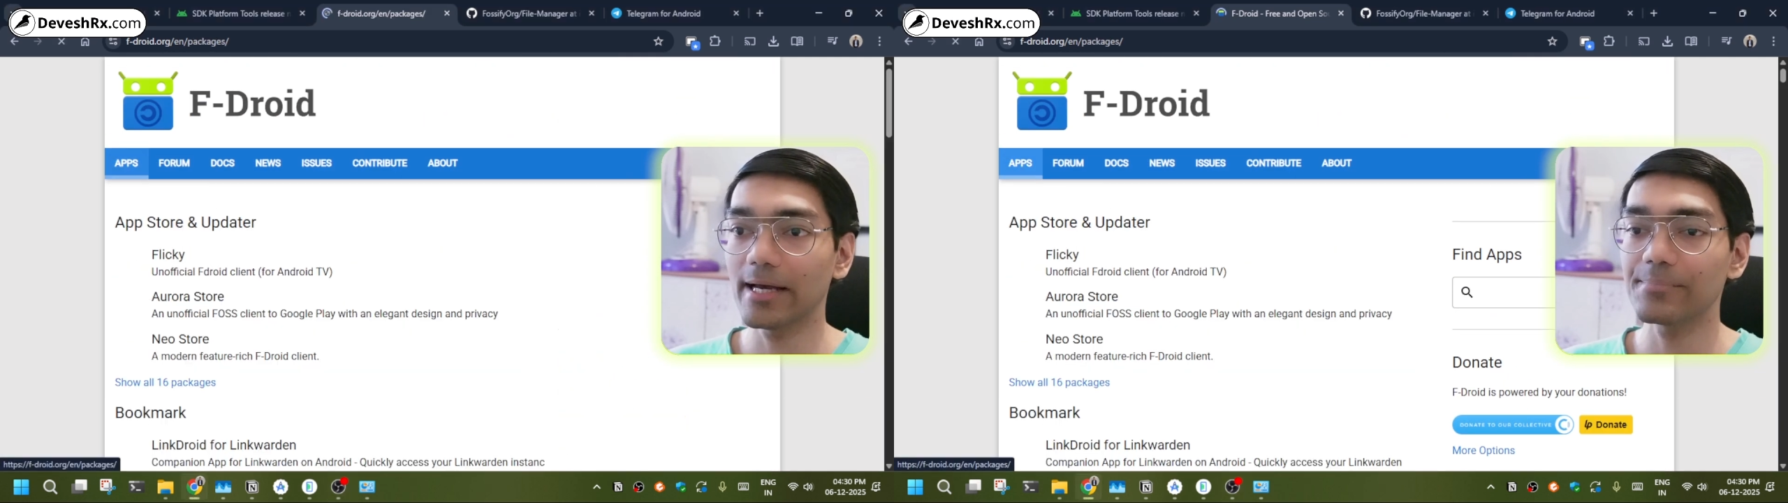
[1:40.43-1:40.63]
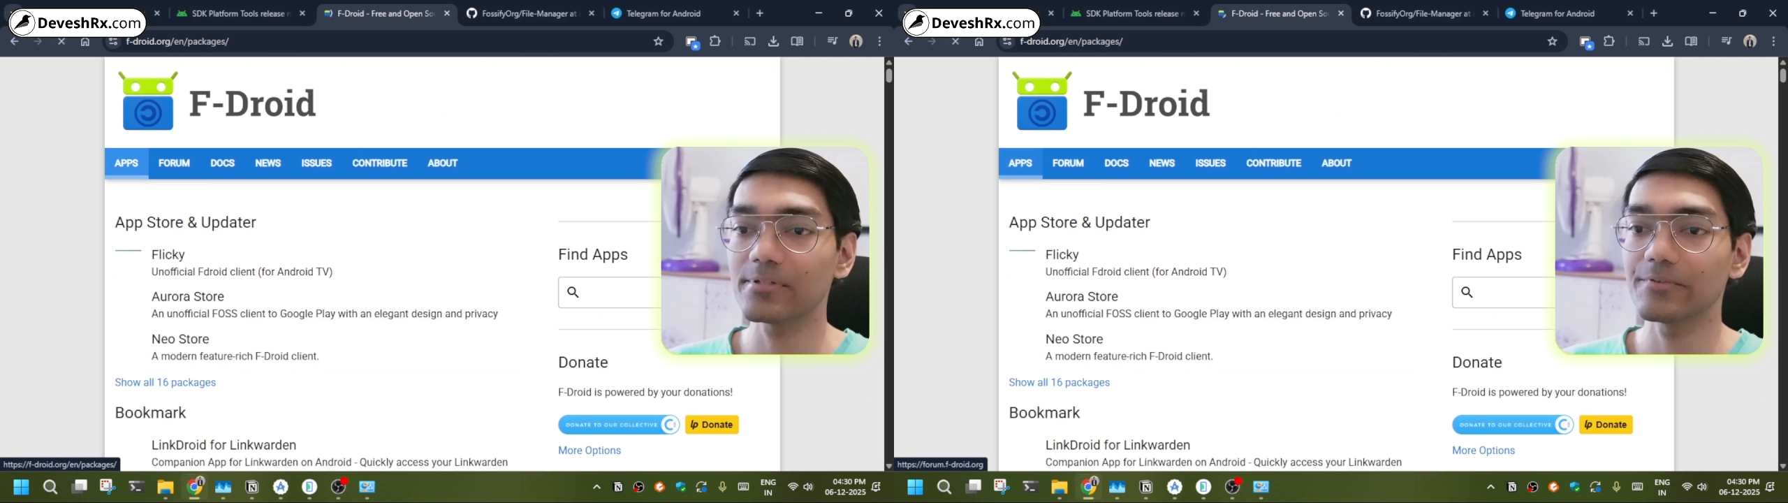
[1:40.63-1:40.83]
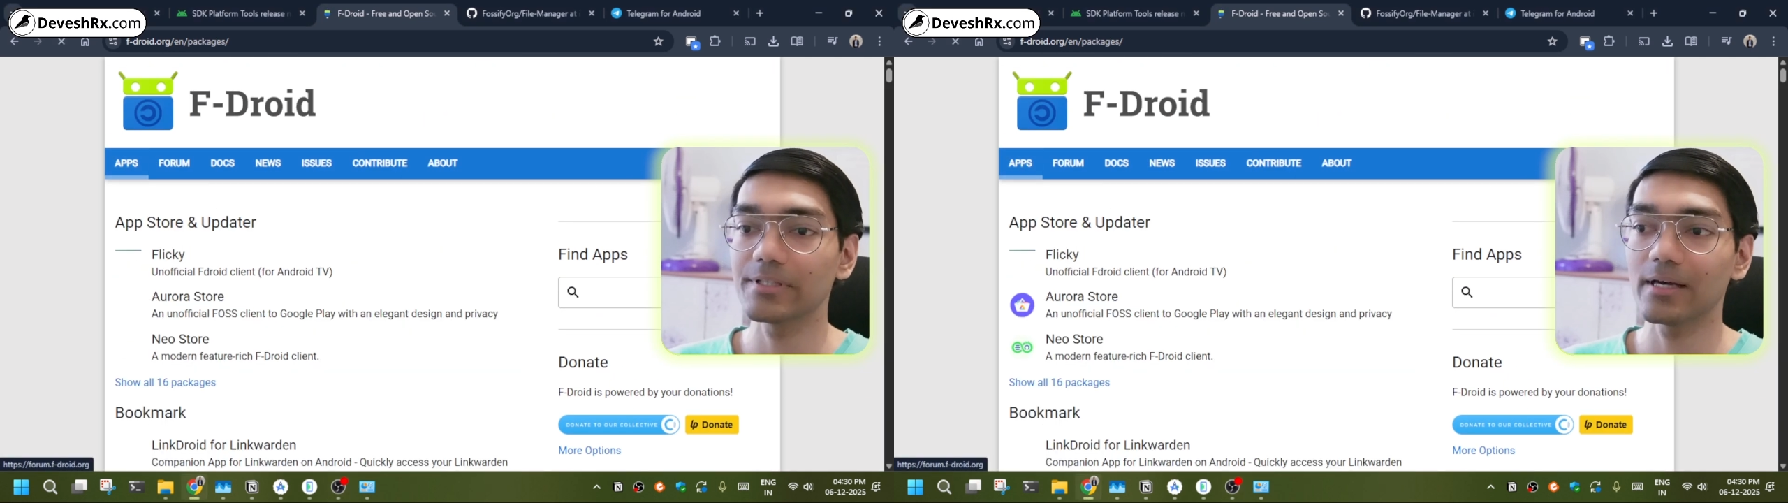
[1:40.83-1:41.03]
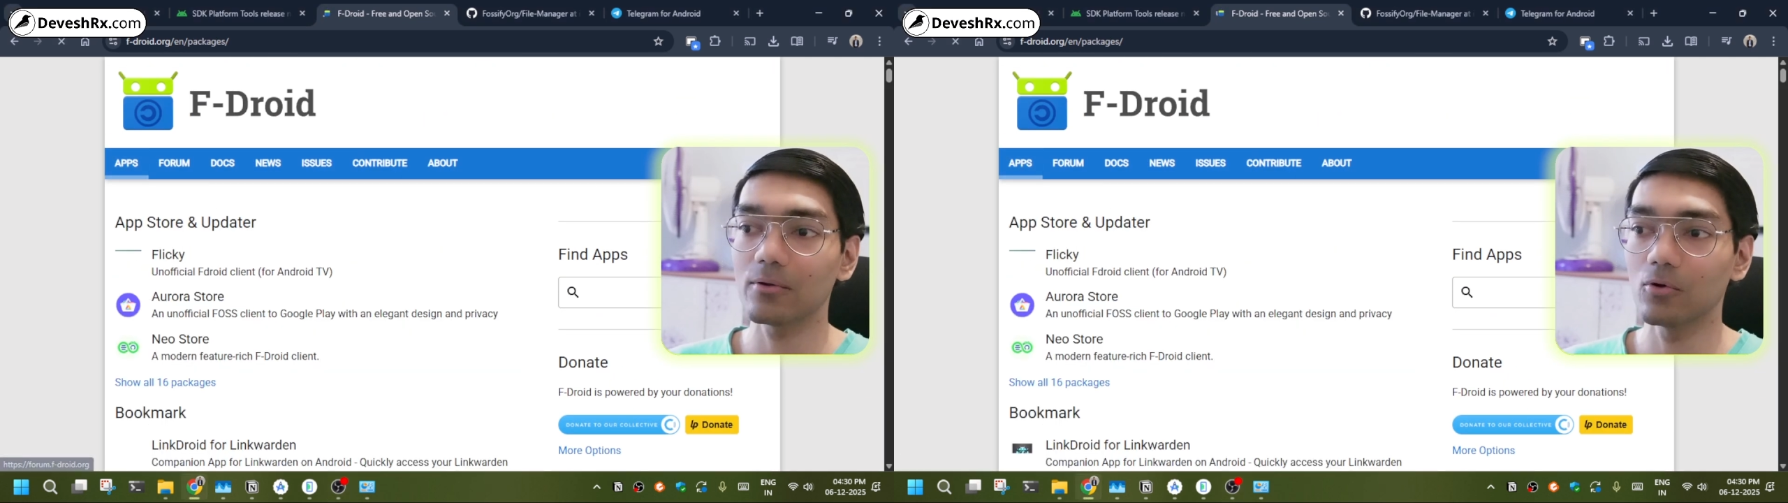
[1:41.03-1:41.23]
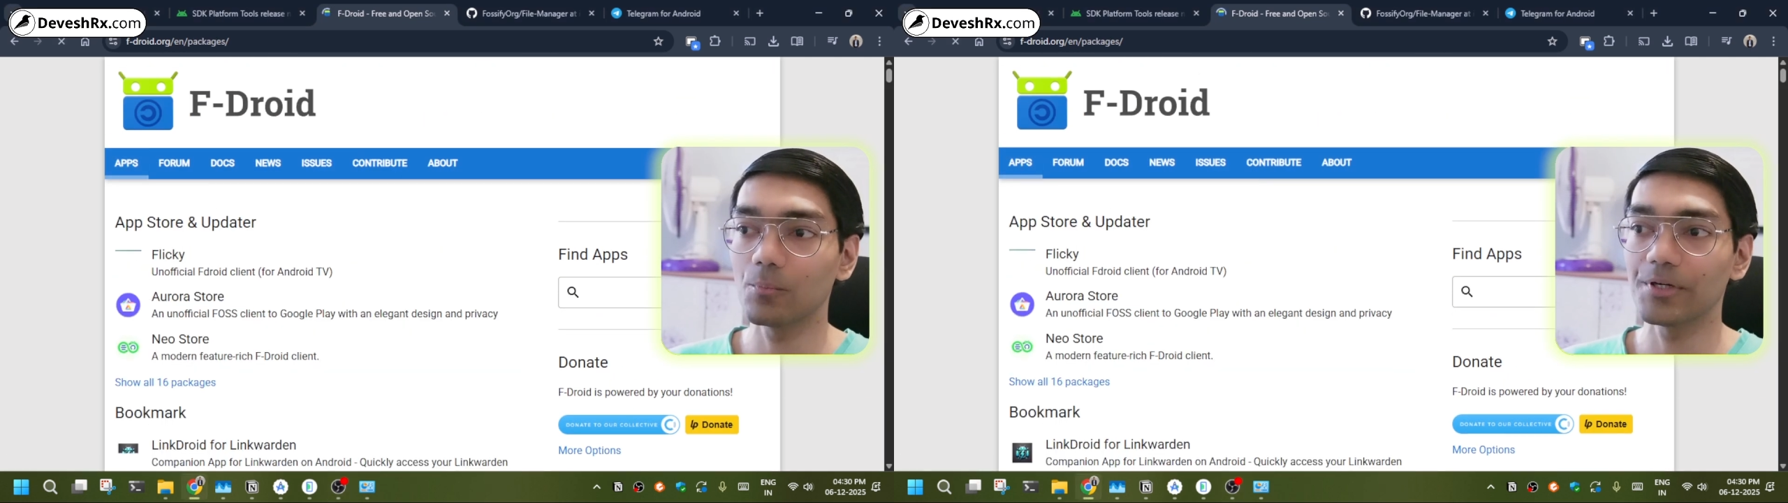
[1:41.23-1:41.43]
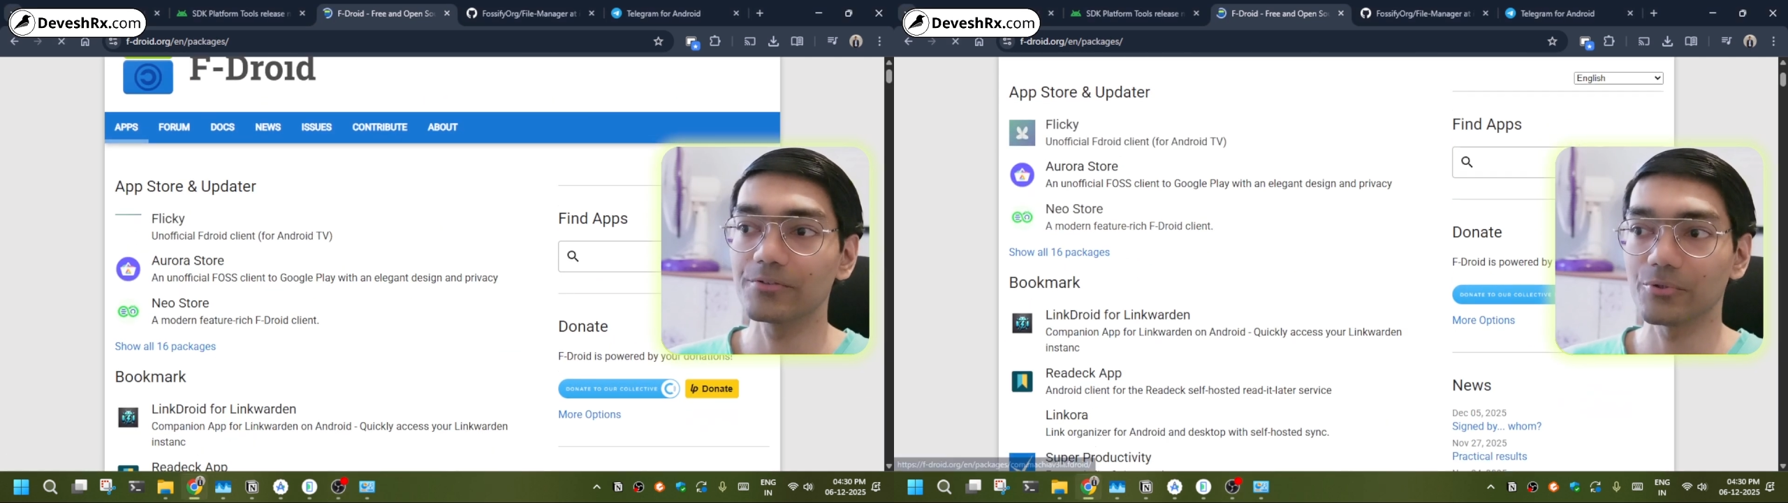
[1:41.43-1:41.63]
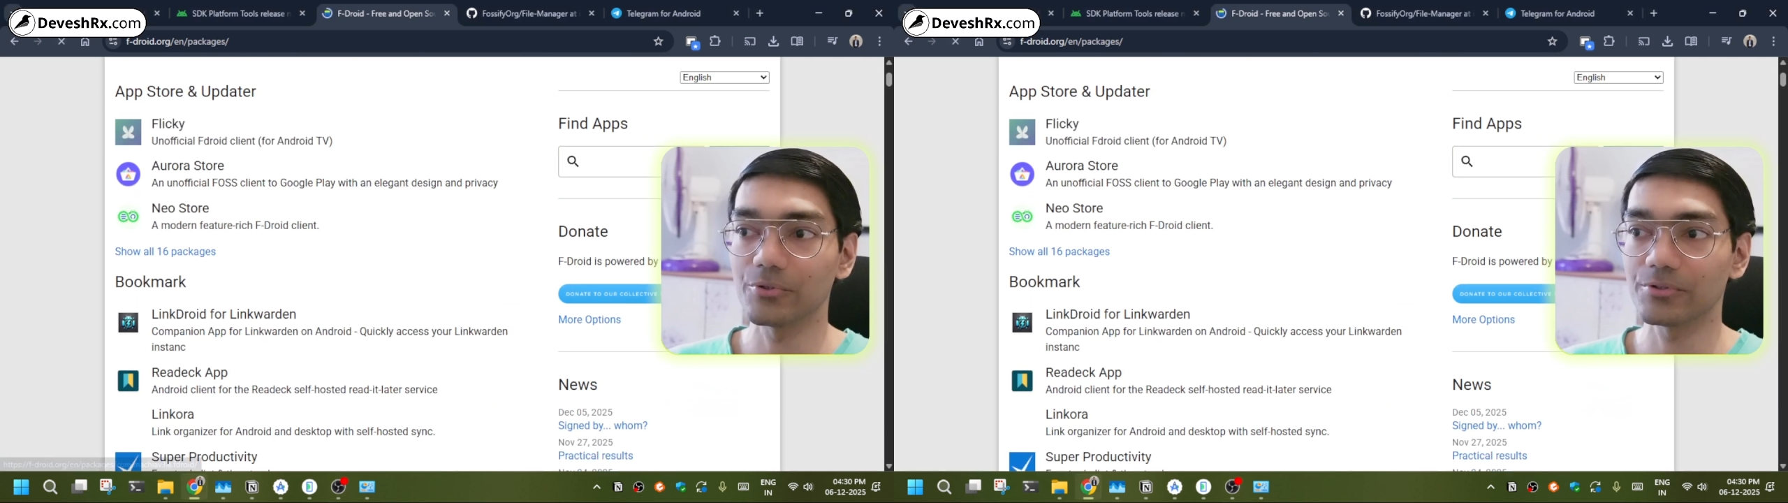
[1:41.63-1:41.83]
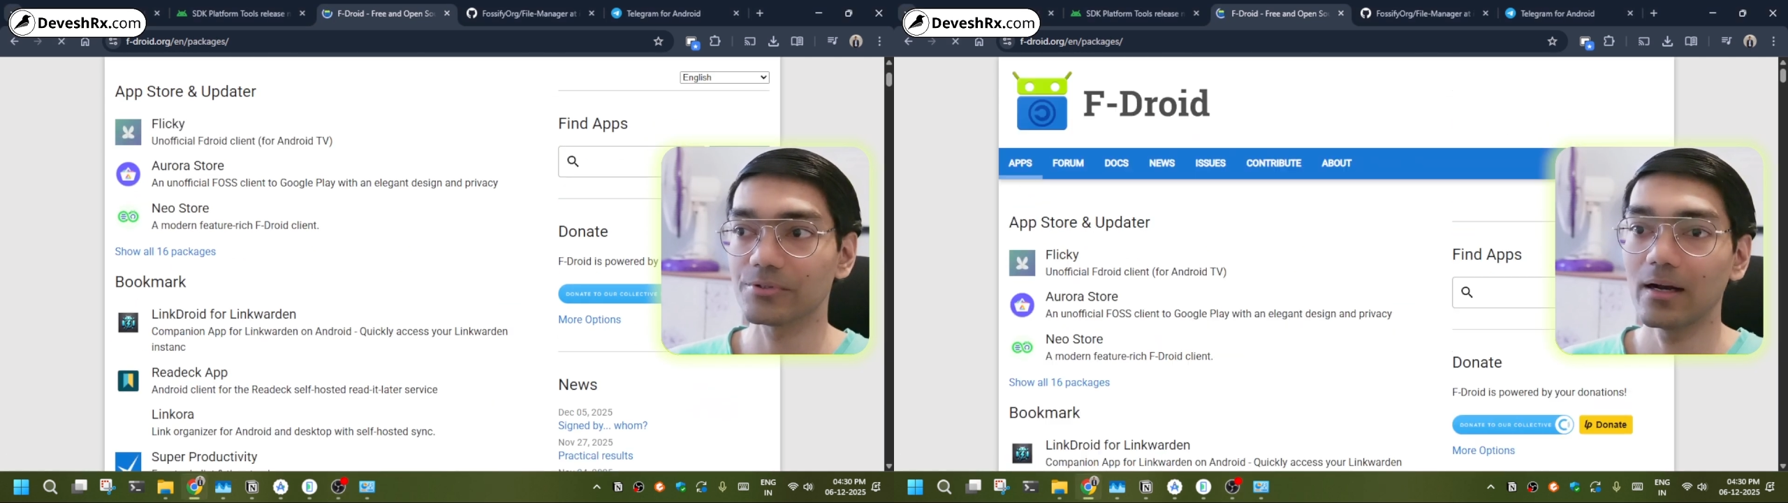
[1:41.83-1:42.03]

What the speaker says: apps which are open source.